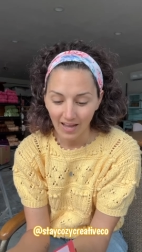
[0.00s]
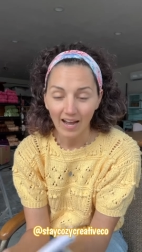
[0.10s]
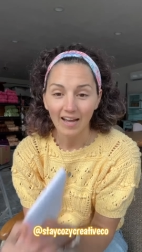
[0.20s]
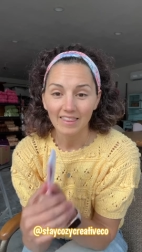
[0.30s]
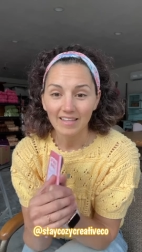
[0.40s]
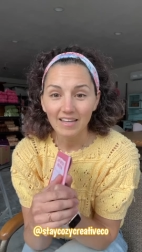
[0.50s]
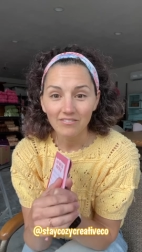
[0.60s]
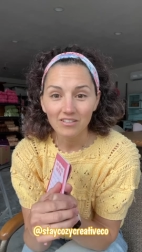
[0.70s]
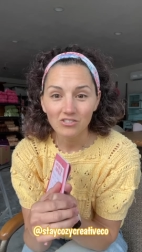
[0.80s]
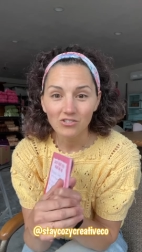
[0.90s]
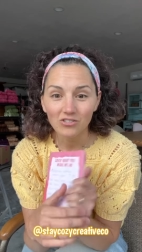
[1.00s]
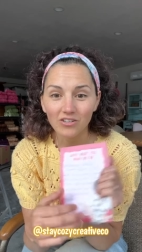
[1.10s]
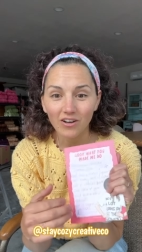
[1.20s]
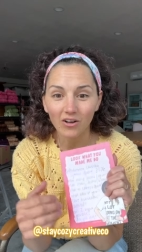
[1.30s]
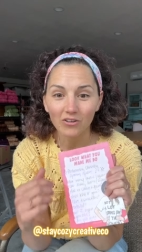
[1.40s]
I think I've
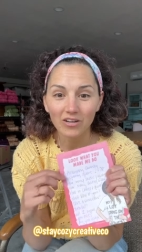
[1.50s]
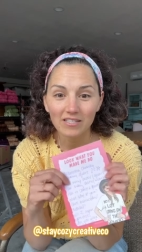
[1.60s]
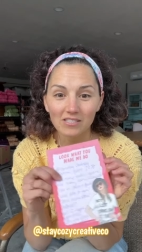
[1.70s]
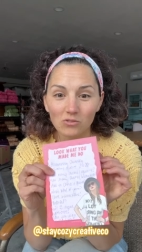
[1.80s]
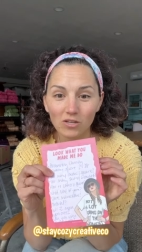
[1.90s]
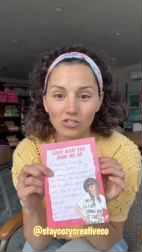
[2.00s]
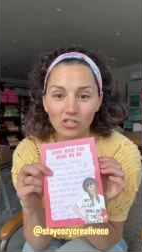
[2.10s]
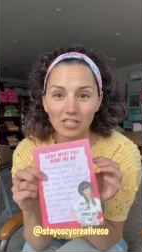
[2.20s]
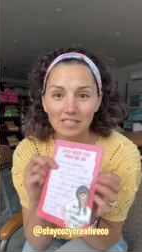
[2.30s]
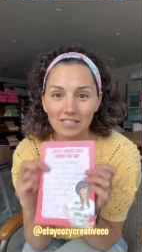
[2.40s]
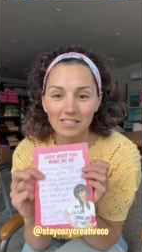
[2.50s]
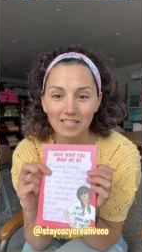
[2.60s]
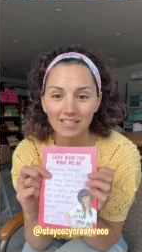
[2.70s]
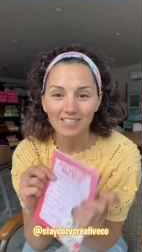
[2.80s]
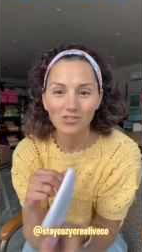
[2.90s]
answered all your guys' questions
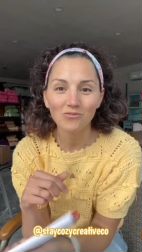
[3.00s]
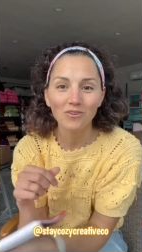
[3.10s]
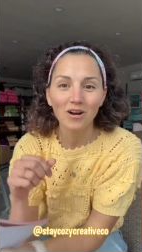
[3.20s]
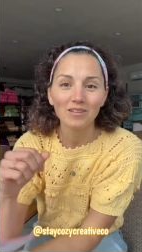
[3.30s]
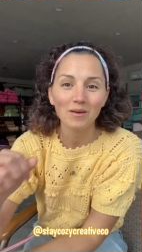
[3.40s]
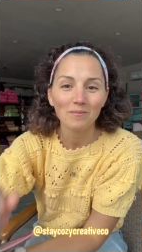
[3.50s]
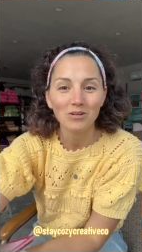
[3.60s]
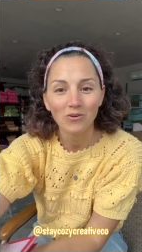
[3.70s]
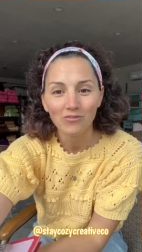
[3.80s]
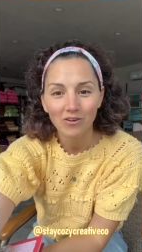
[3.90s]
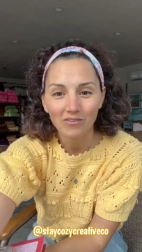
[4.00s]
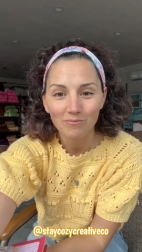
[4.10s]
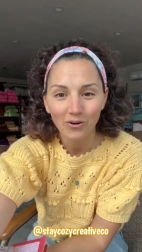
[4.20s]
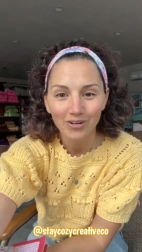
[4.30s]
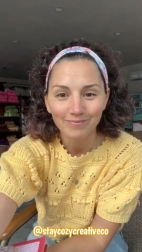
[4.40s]
so far. Let me know if you have
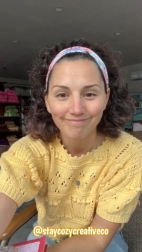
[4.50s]
more.